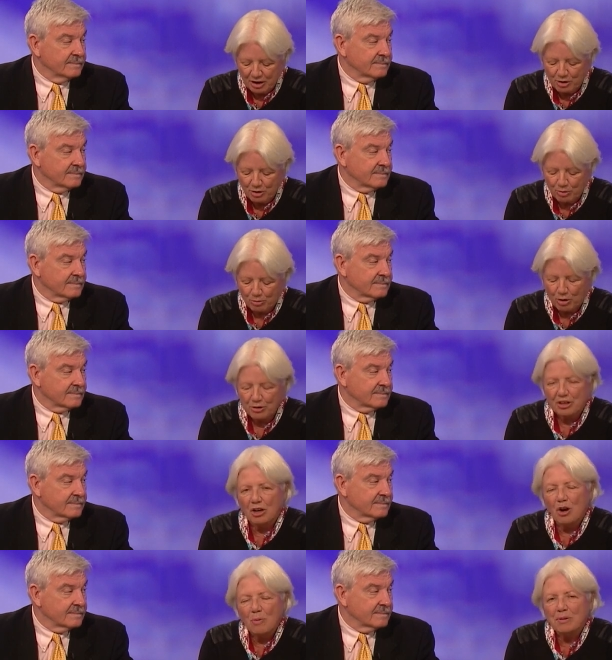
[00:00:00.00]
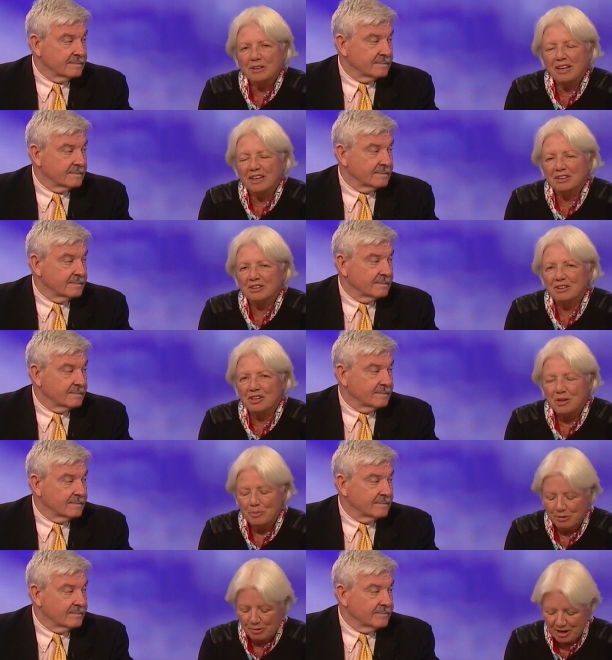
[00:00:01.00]
Speaker 1: who wrote an open letter to the
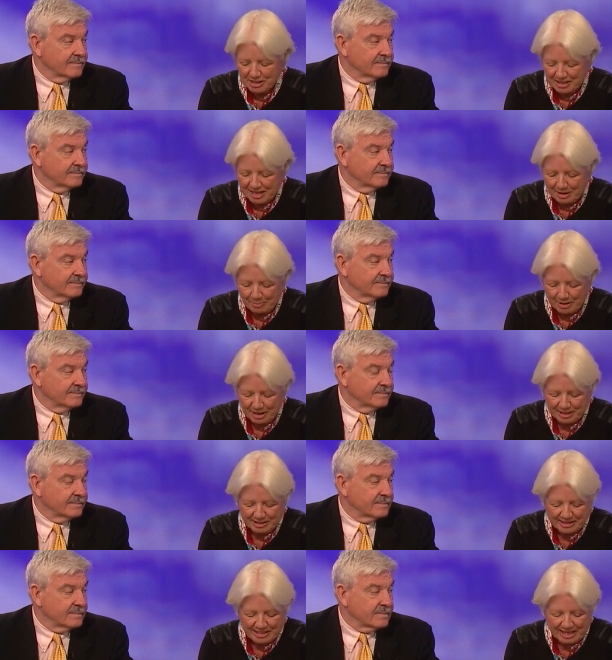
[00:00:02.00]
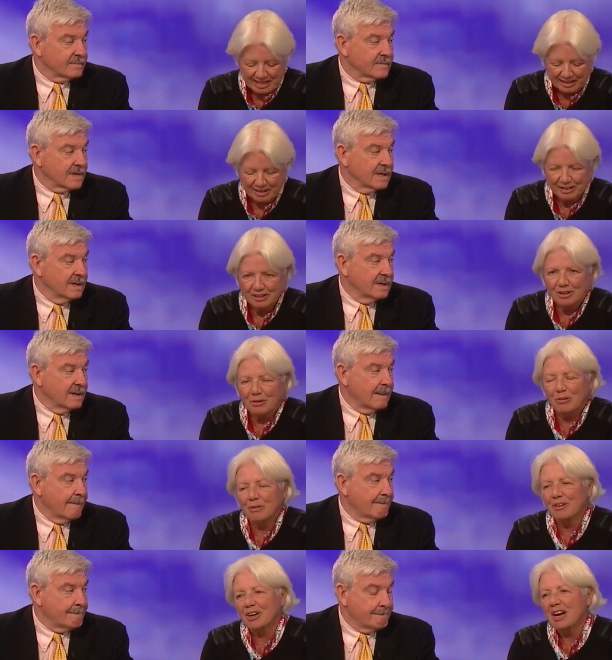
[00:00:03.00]
Human Rights Campaign saying, look,
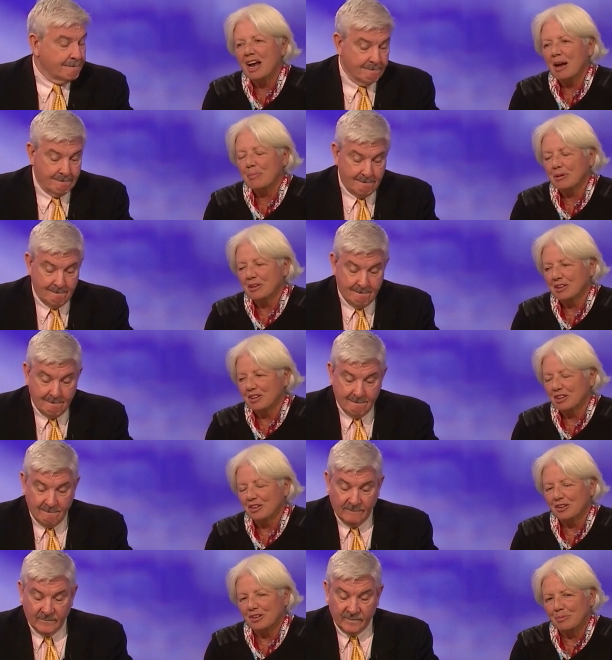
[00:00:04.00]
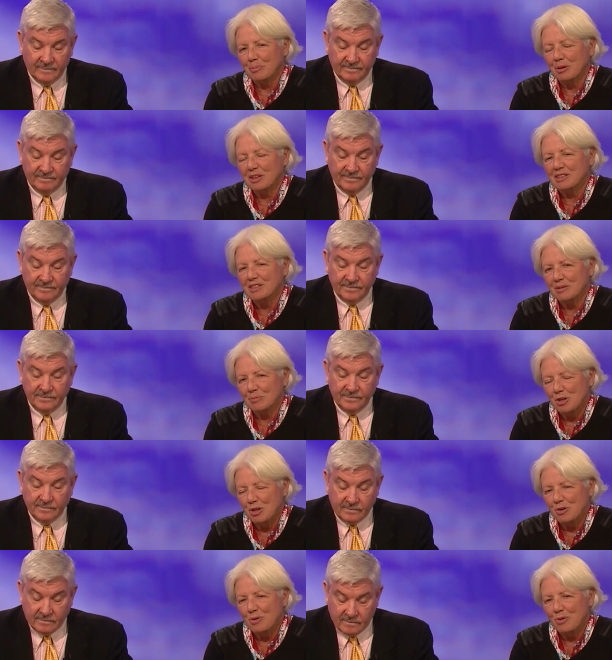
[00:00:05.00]
we're very happy that you're putting some
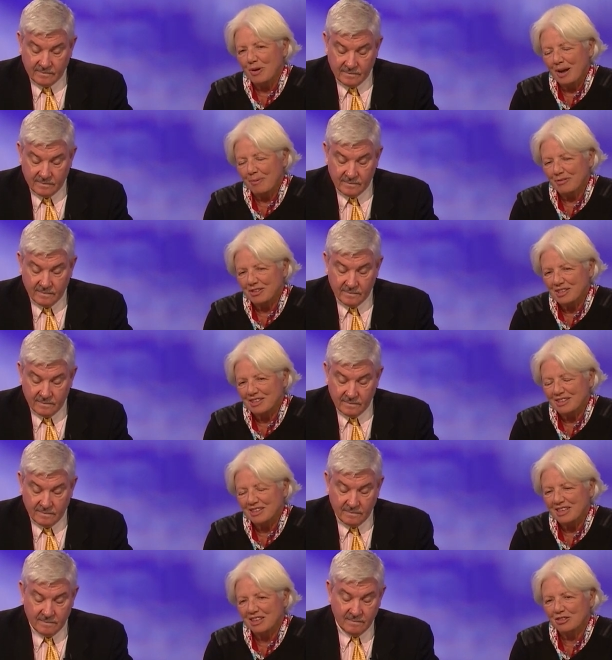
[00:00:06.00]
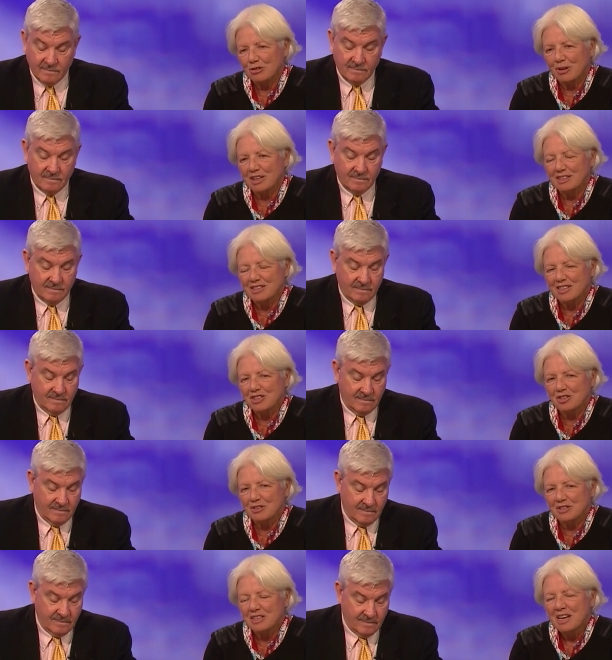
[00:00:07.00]
new emphasis on trans
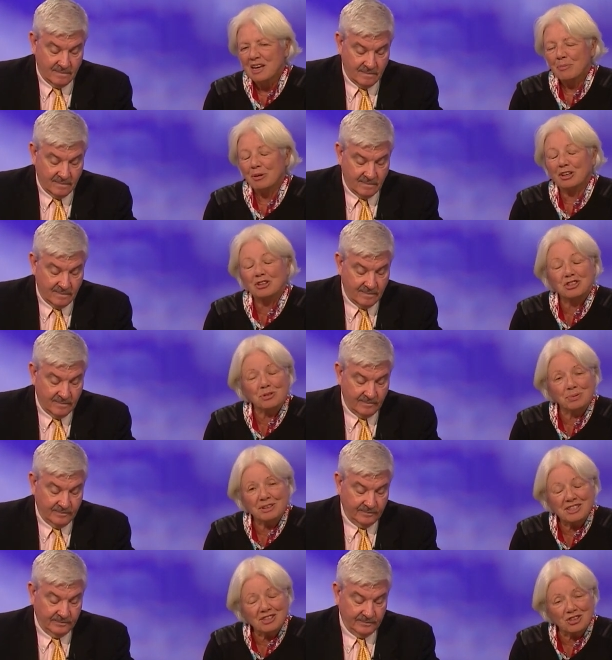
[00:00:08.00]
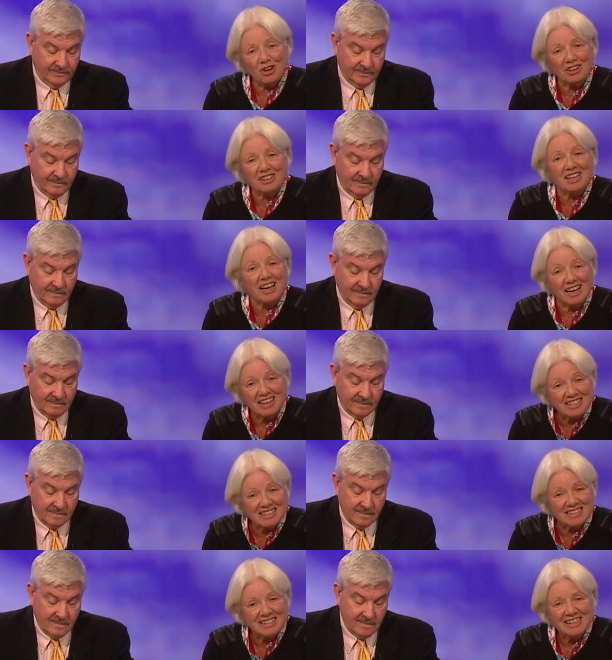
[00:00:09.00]
issues, but could you please talk to
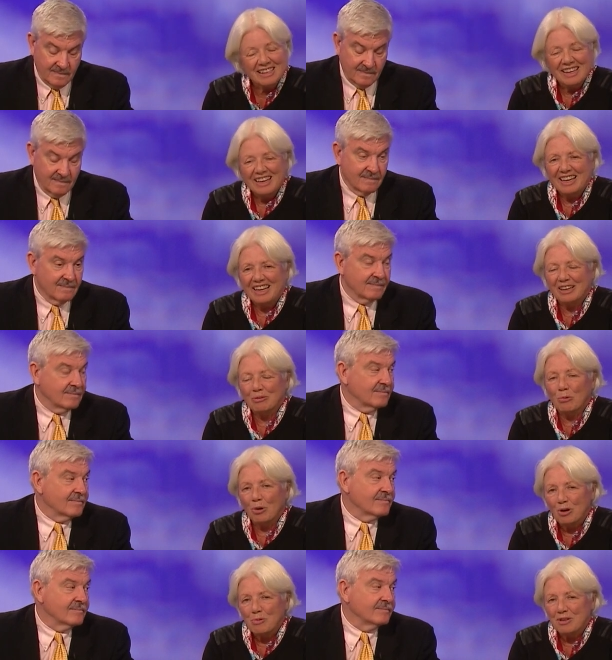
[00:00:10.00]
us and work